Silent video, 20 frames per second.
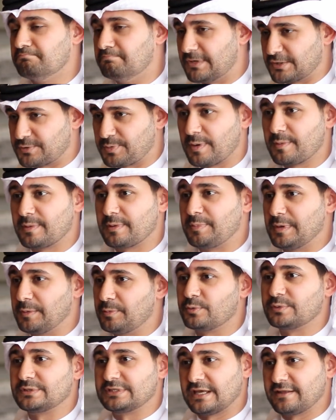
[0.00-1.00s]
Much probably
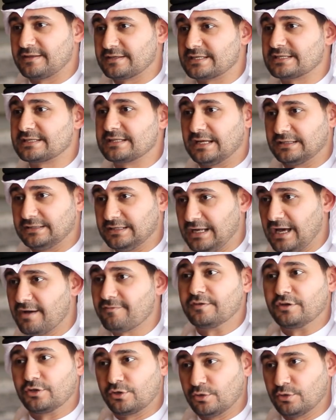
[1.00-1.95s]
people would say this is not enough,